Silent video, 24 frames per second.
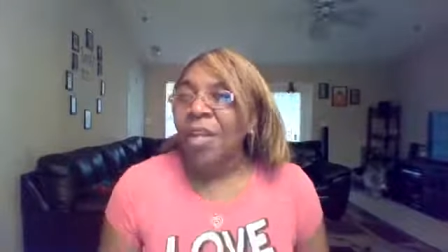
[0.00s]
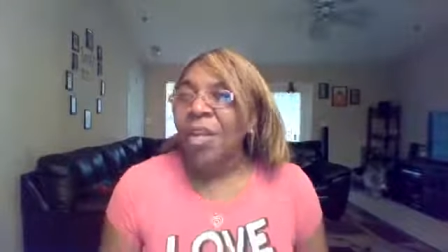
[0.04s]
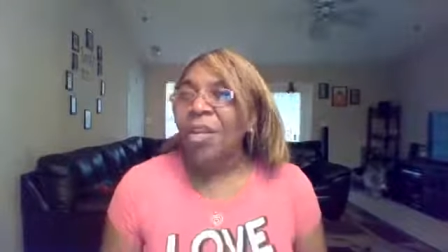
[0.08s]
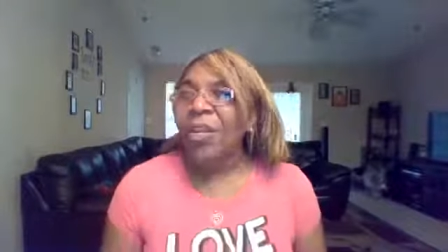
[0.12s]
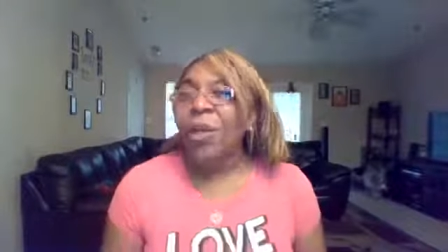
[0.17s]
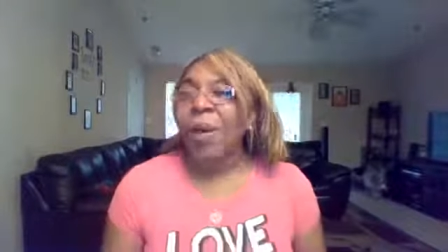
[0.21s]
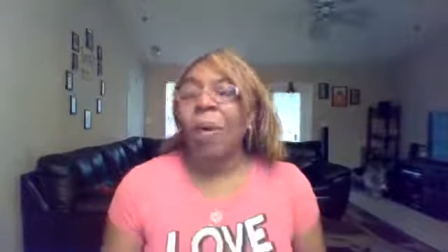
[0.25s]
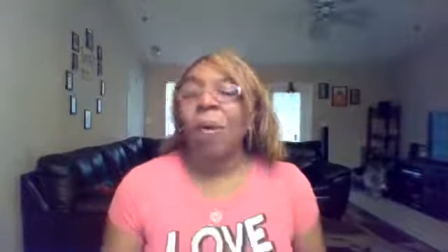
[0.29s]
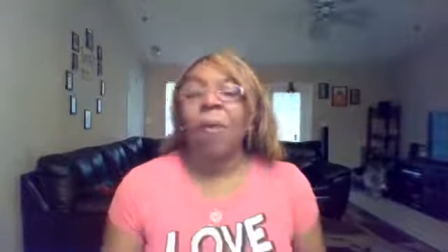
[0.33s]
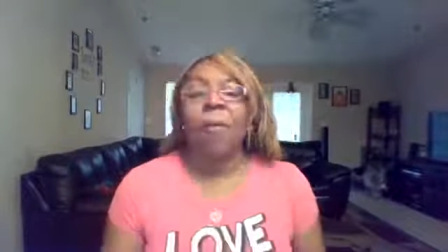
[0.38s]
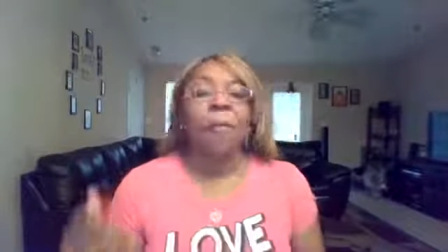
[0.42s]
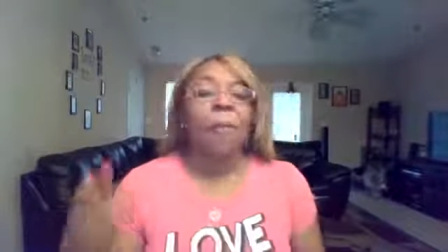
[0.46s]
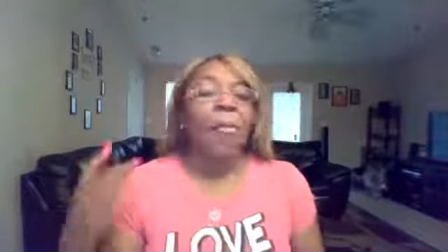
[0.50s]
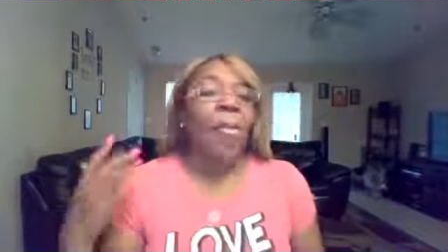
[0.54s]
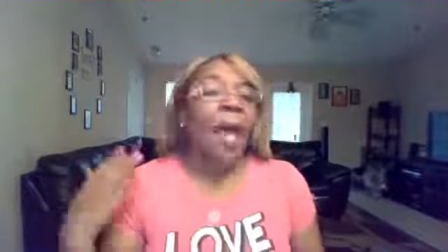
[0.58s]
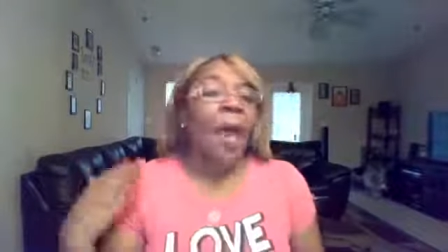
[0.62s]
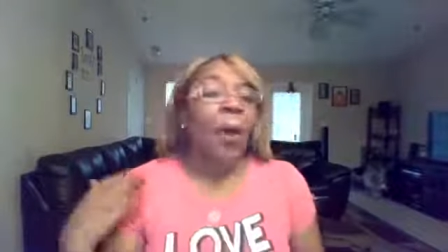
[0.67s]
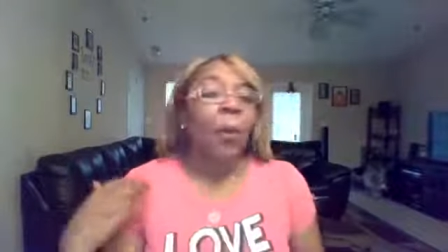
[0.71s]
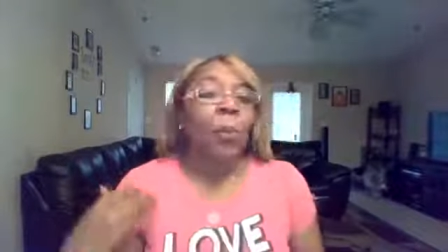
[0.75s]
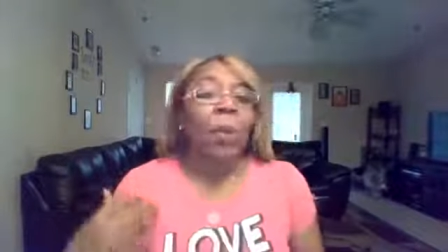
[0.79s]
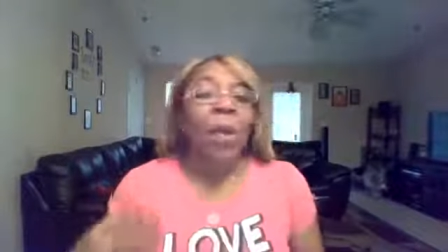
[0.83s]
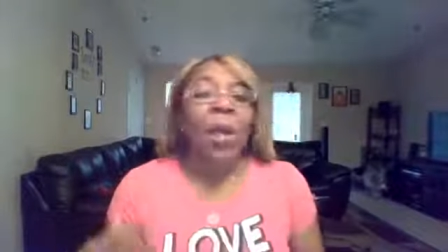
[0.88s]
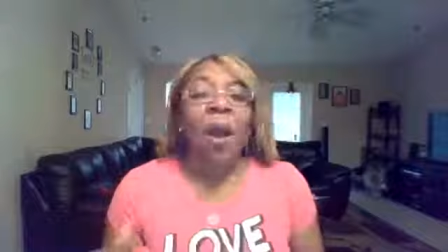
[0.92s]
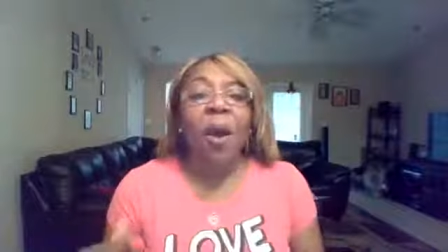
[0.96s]
you know,
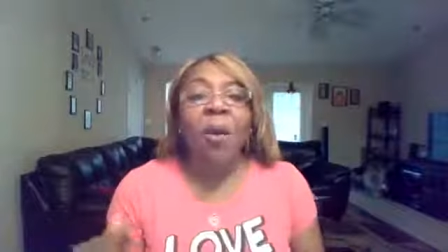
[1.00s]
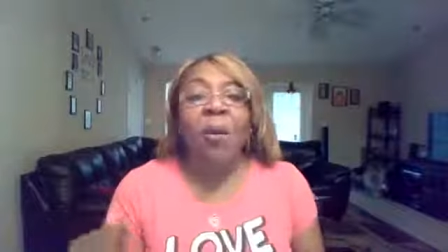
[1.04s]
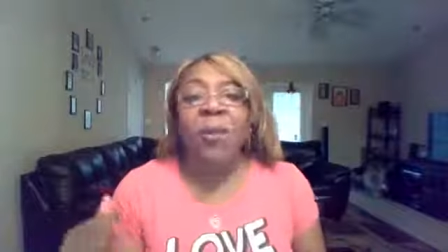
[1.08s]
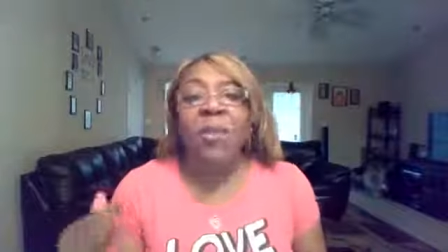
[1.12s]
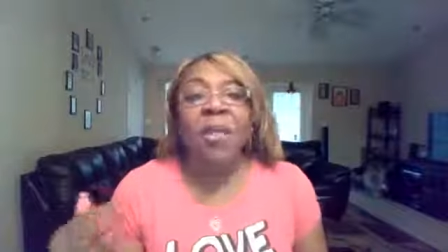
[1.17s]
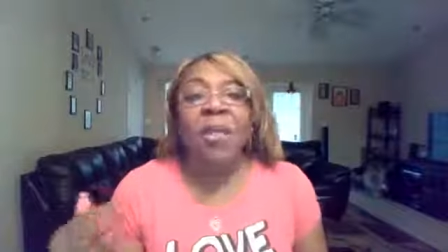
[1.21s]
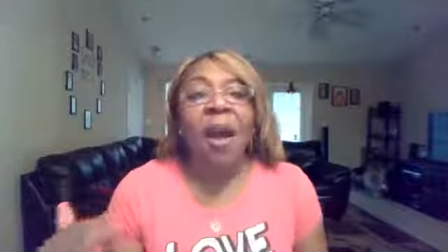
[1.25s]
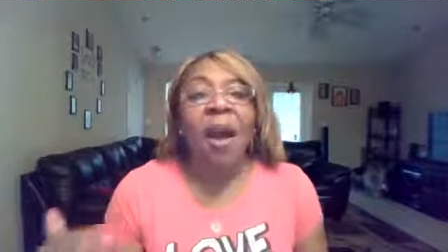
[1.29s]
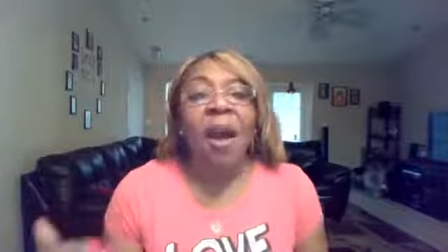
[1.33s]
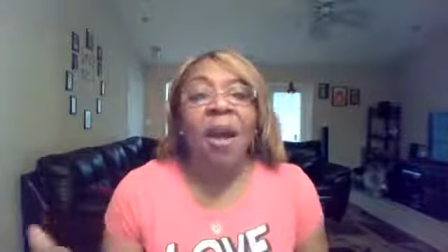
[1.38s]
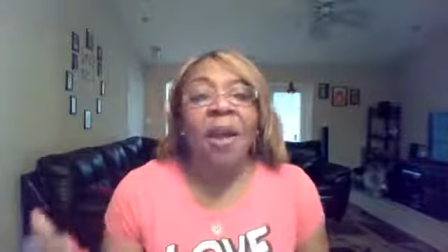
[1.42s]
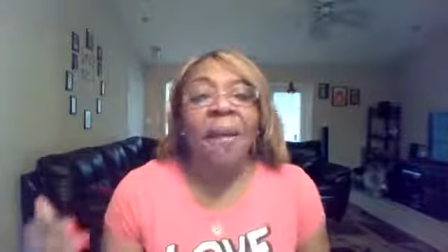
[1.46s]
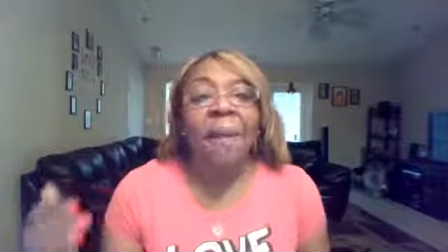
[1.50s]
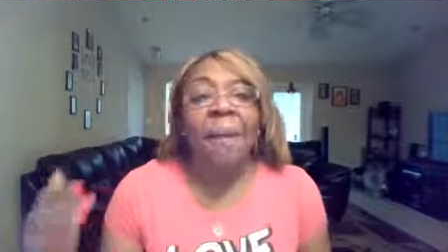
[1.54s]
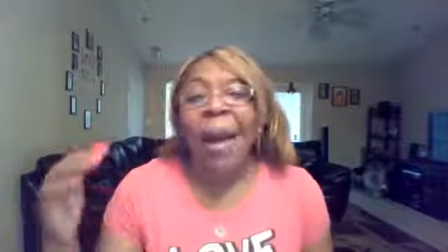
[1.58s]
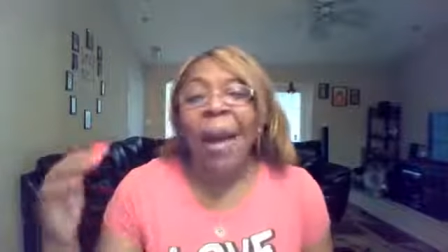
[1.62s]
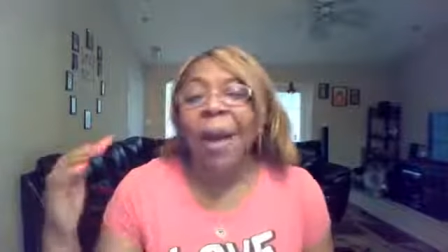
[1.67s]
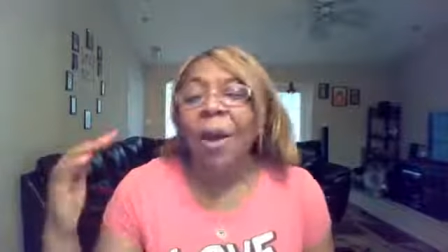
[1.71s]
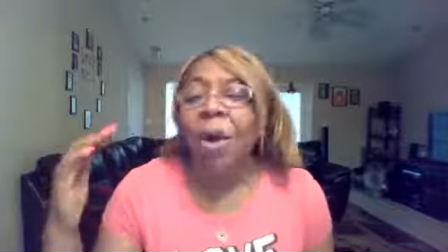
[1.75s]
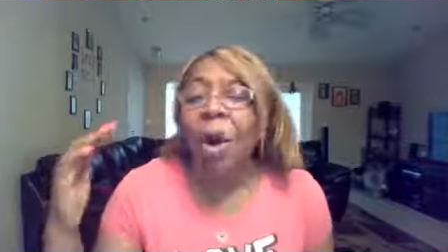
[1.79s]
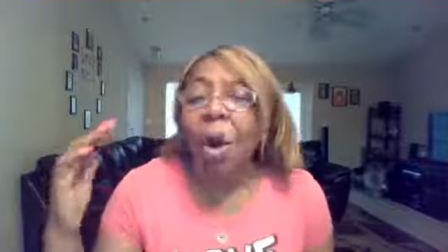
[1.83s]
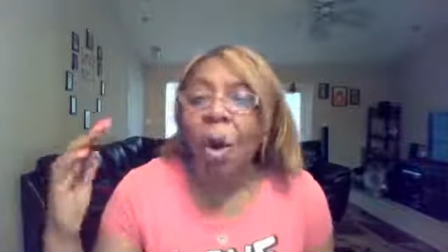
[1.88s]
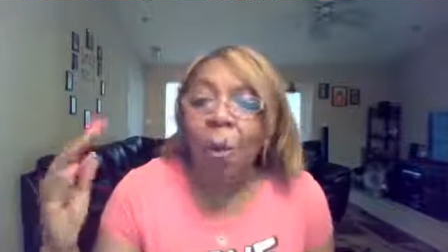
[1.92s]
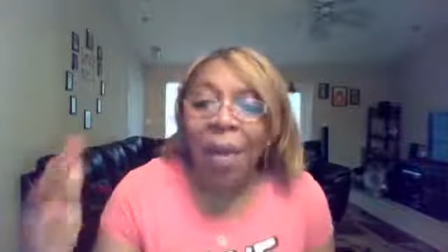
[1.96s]
uh, we always talk
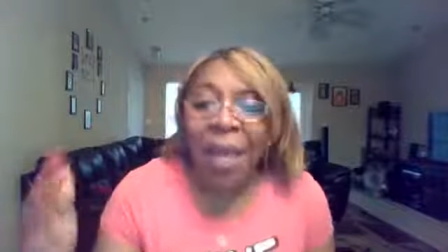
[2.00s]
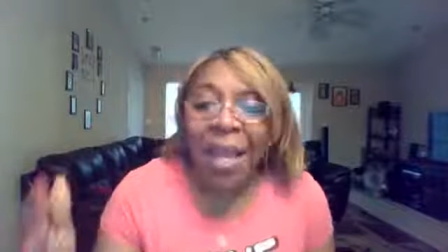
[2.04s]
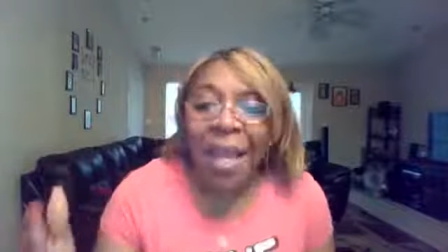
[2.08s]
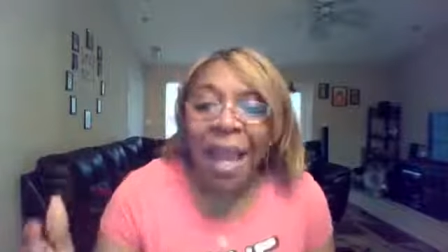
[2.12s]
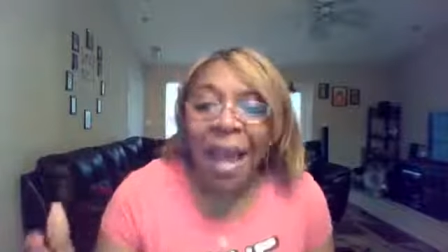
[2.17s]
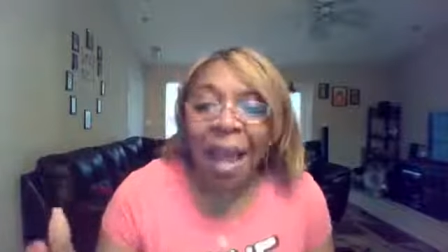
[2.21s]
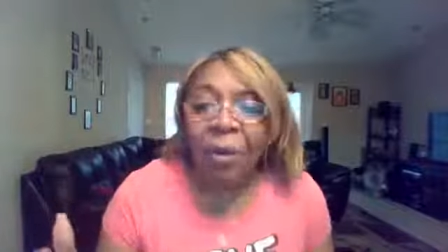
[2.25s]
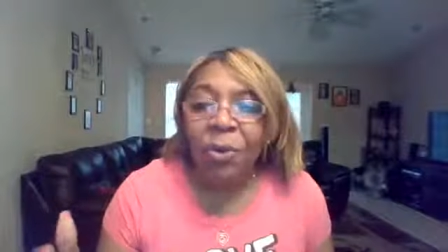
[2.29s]
about going